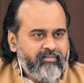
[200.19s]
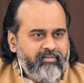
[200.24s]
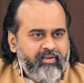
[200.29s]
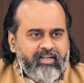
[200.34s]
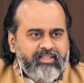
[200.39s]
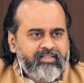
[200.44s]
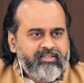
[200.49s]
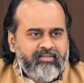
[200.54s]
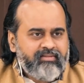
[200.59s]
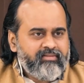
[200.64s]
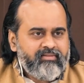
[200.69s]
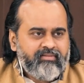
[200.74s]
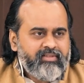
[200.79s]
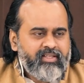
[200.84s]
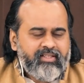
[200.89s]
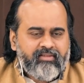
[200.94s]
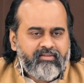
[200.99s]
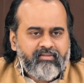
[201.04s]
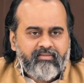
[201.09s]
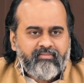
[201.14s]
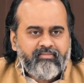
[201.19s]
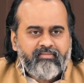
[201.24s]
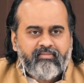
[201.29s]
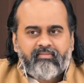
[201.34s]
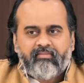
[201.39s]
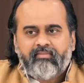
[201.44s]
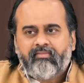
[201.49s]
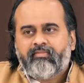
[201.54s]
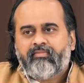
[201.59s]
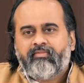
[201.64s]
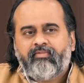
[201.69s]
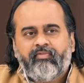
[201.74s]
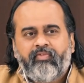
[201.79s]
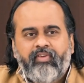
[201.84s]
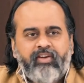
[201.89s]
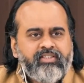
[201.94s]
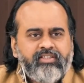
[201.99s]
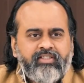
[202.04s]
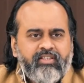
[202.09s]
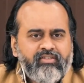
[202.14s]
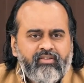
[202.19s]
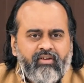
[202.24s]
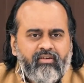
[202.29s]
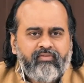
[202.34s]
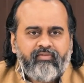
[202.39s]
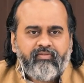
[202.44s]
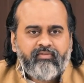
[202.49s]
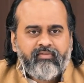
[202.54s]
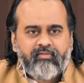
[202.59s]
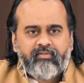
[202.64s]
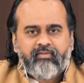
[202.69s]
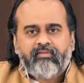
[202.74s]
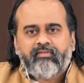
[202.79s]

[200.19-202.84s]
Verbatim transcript: Let's just finish this off.